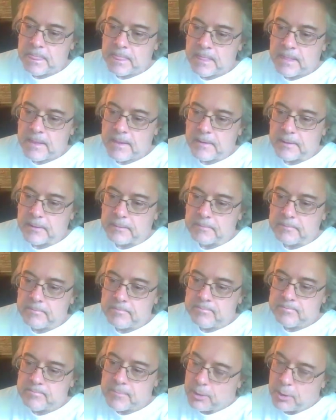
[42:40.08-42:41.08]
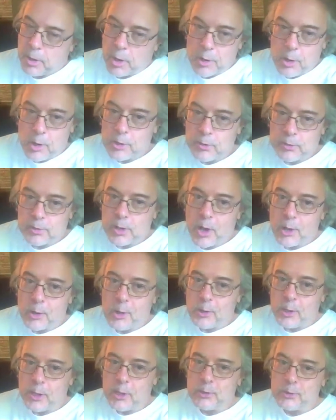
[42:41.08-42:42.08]
you know, not all not
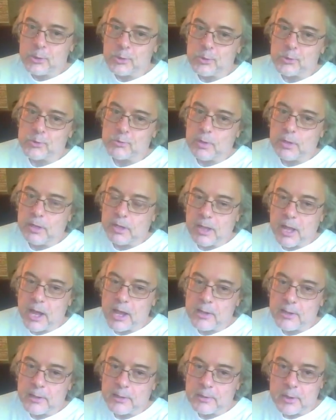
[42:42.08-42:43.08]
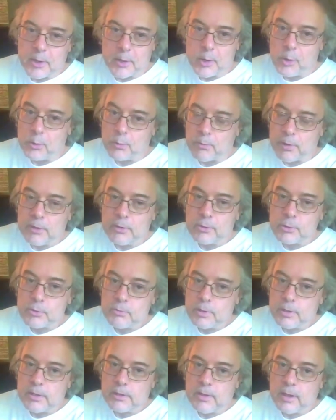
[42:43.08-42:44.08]
all editors really like it, not all readers
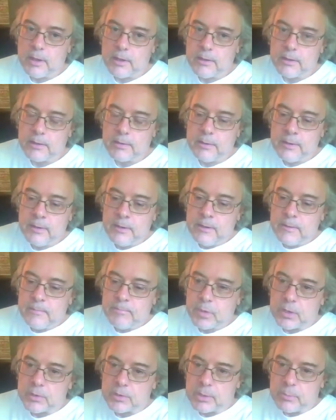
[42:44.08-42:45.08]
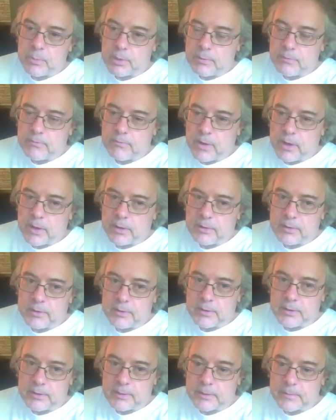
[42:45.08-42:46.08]
really like it. Uh, some of them find it.
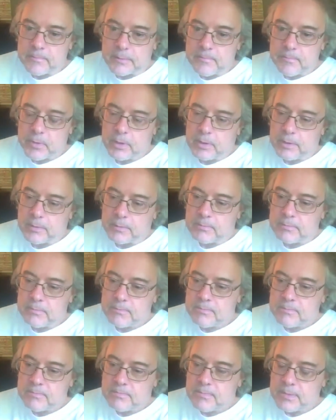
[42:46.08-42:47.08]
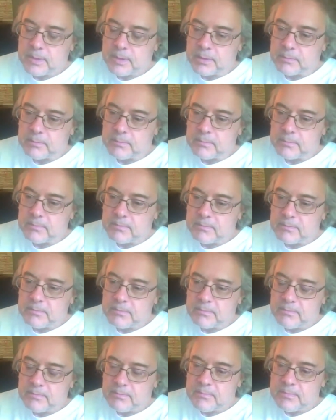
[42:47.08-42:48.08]
Uh, uh, uh,
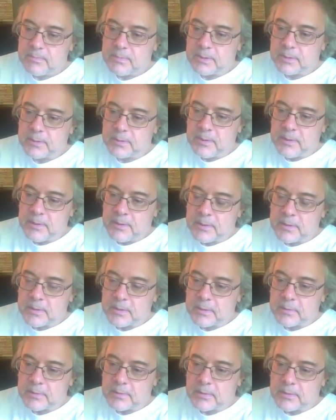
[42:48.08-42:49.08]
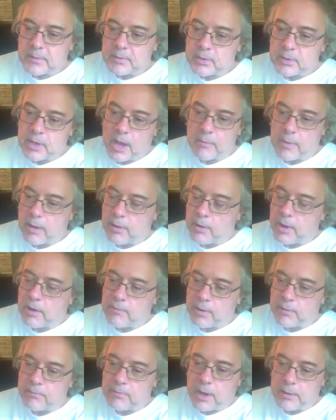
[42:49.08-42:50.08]
uh, I,
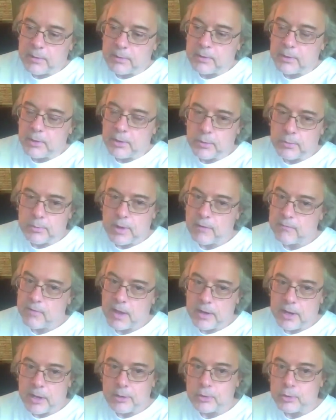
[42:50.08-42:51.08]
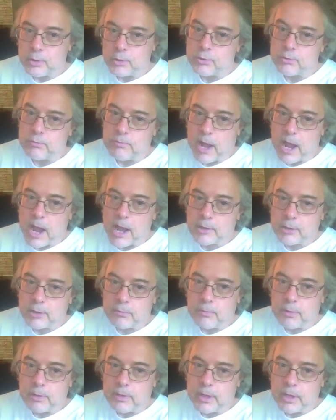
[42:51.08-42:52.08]
I've gotten you know, I've had editors react in
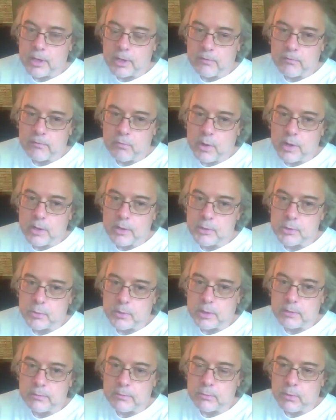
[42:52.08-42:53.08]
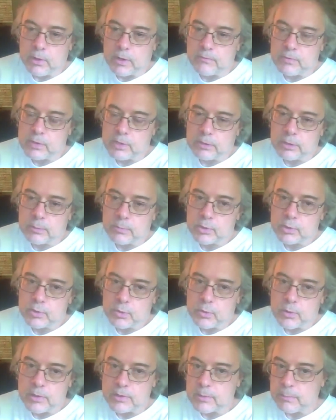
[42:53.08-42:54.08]
really negative ways when I when I've sent them
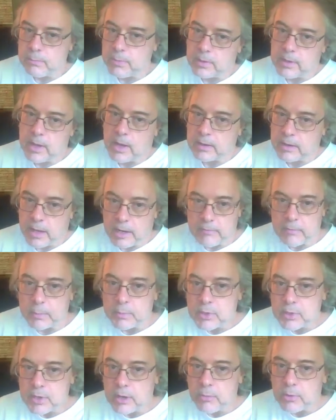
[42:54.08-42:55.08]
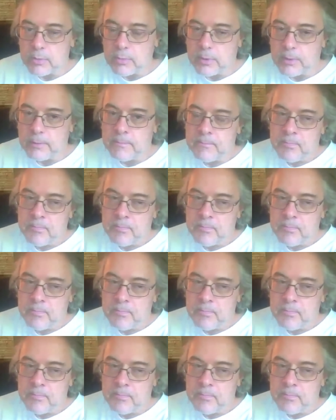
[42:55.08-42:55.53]
stories, and they've got kind of upset with me.